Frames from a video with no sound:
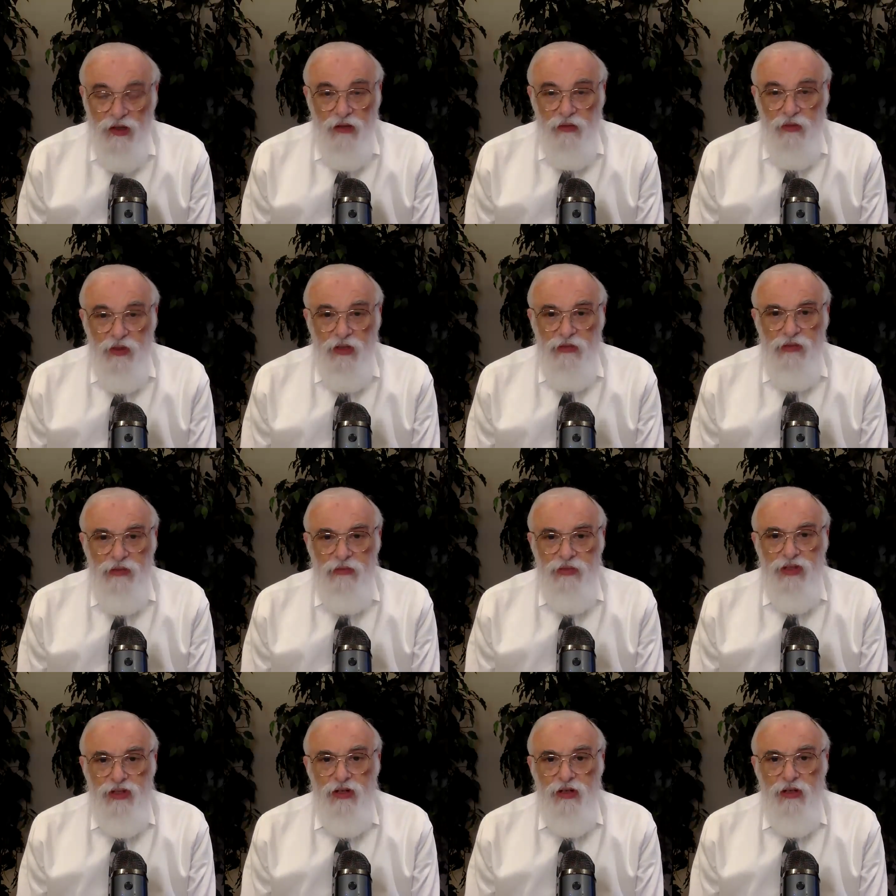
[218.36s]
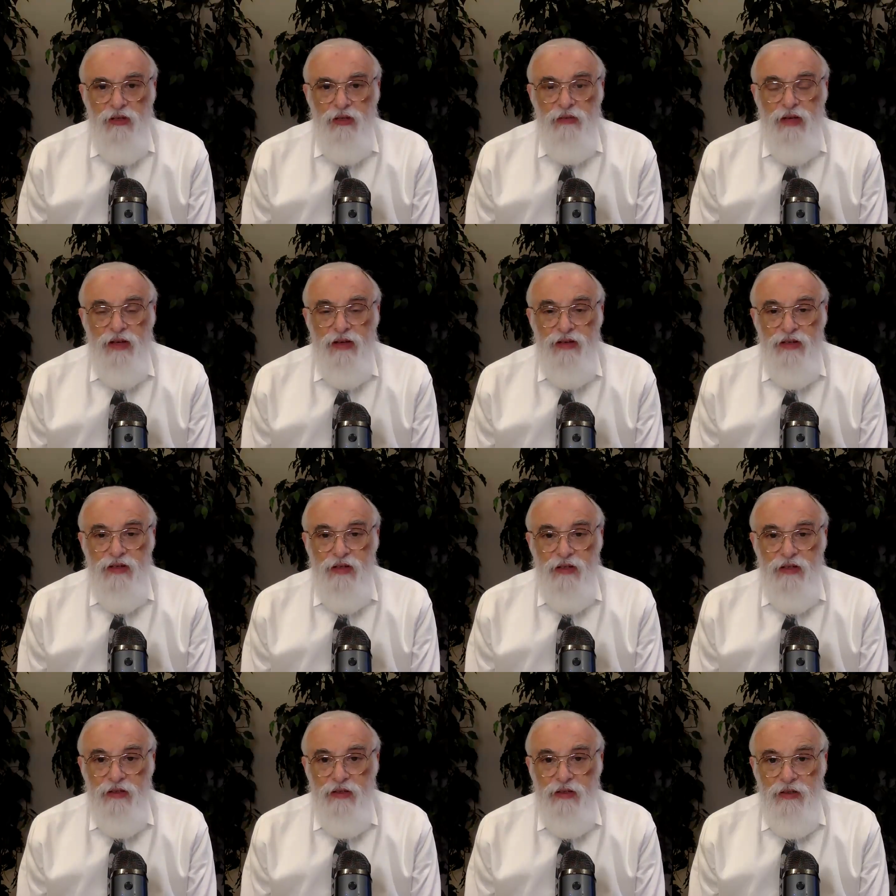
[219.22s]
but don't mean mushalim
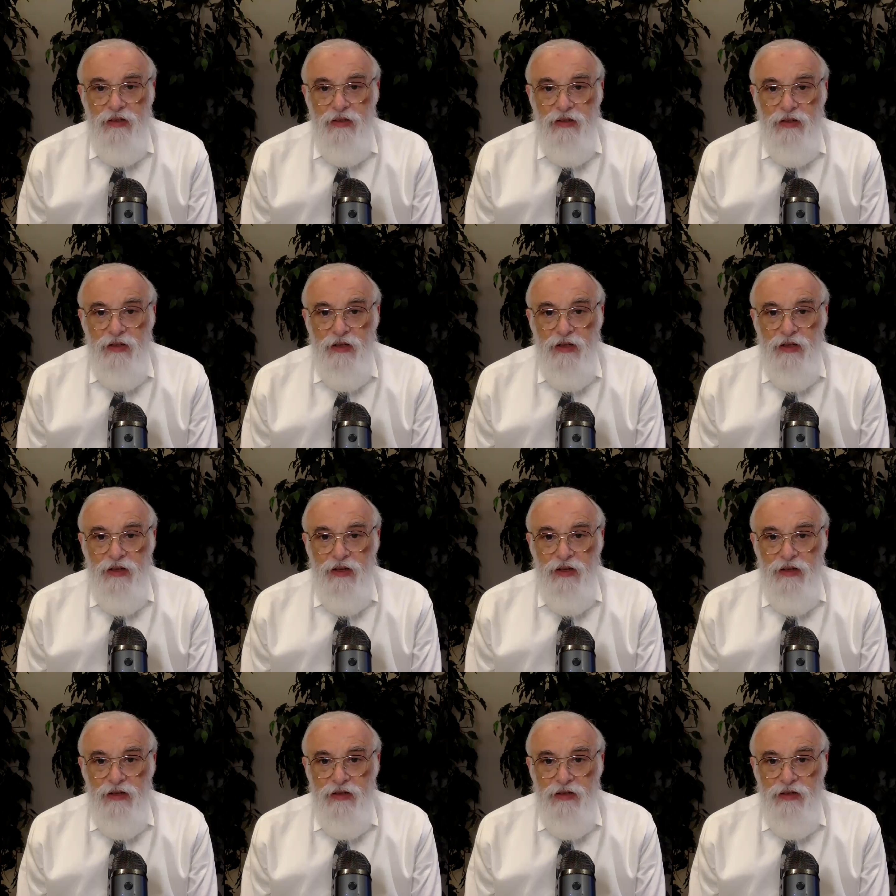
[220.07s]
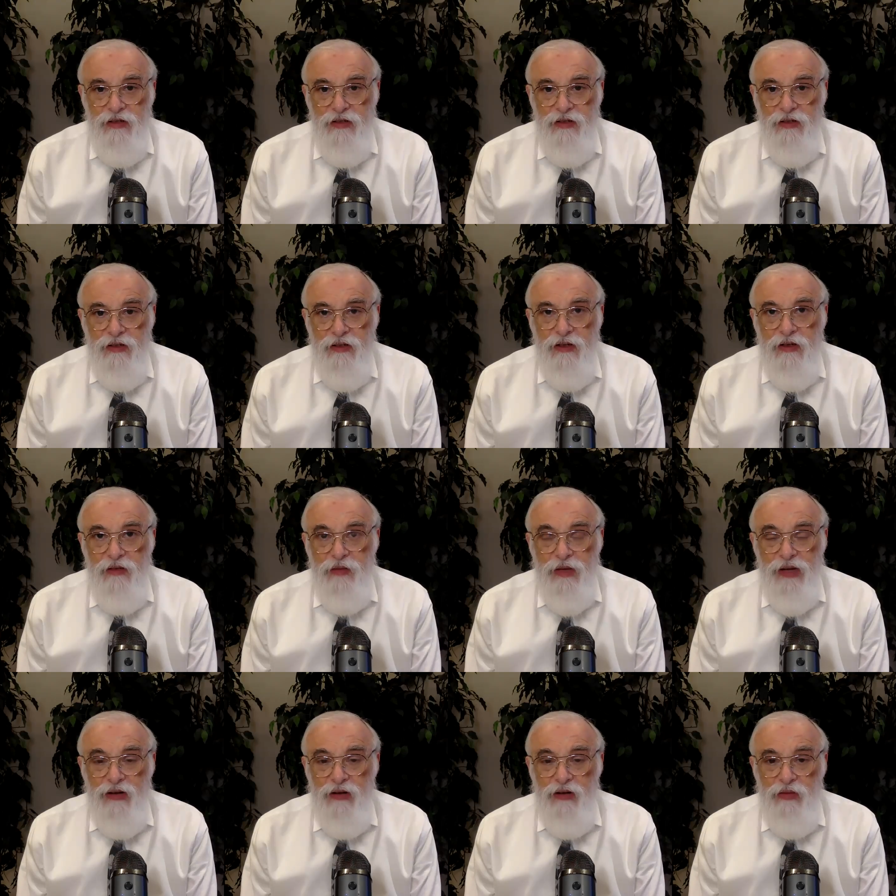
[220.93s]
as in
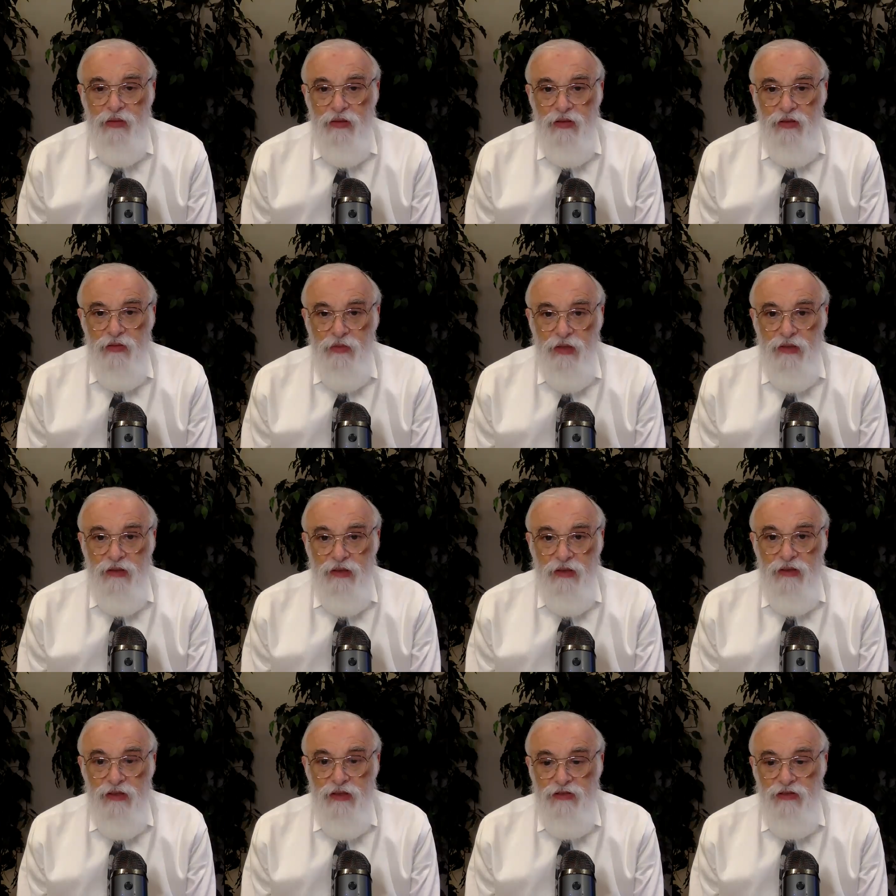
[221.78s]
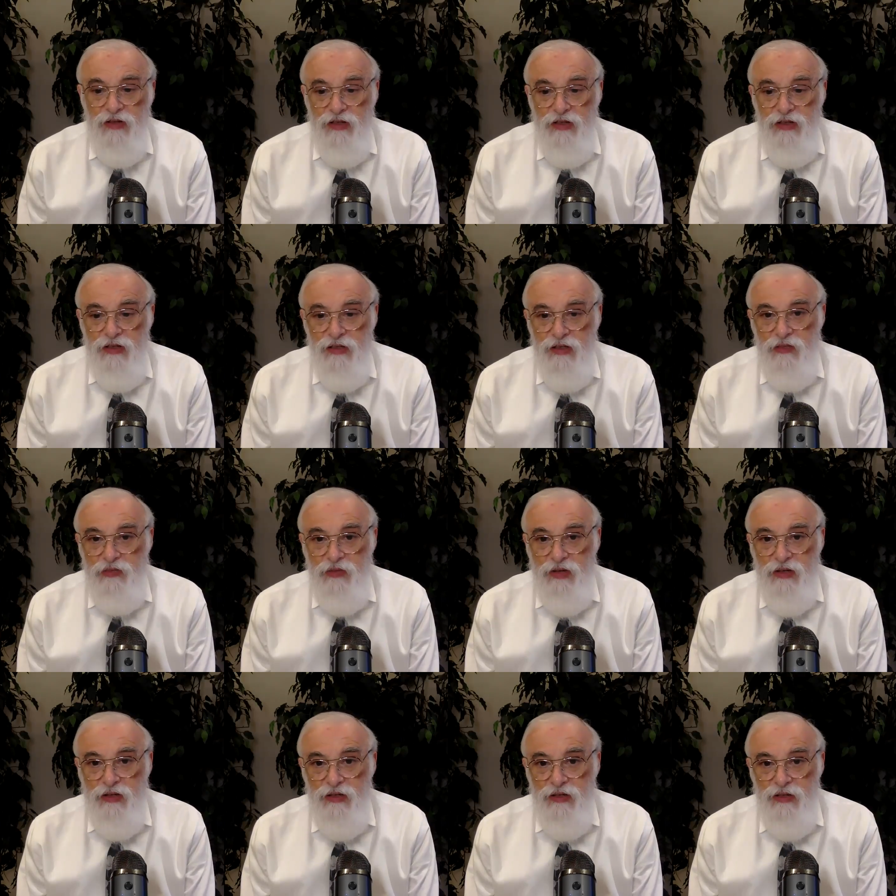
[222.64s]
parables, but illustrations,
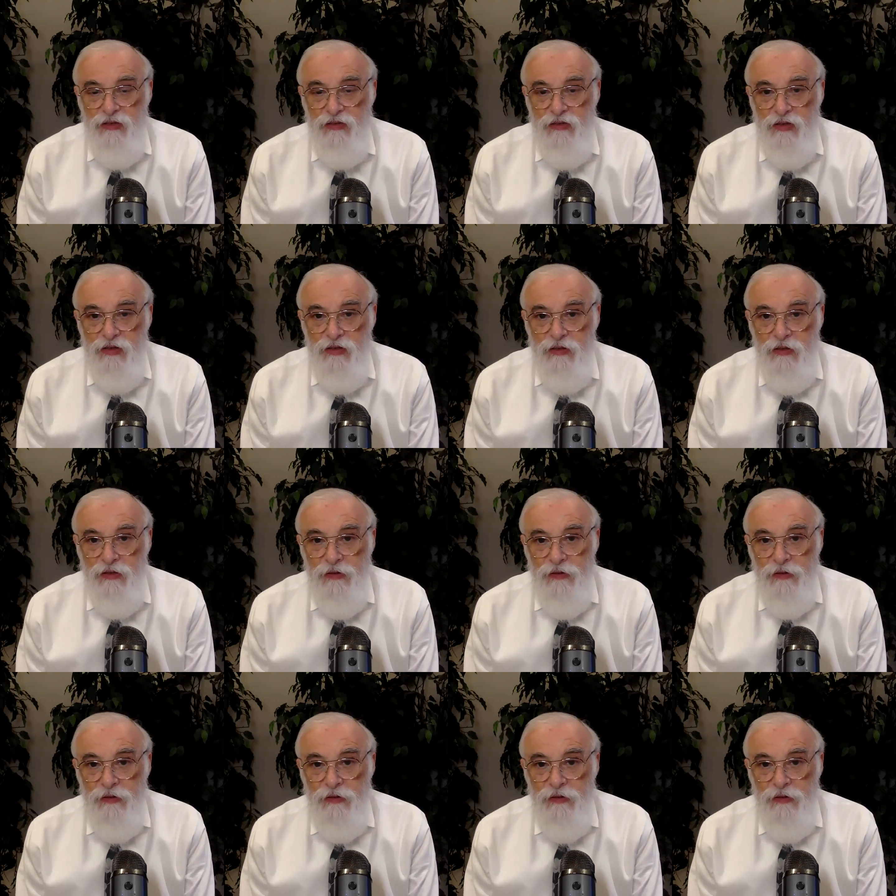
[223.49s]
expressions of this.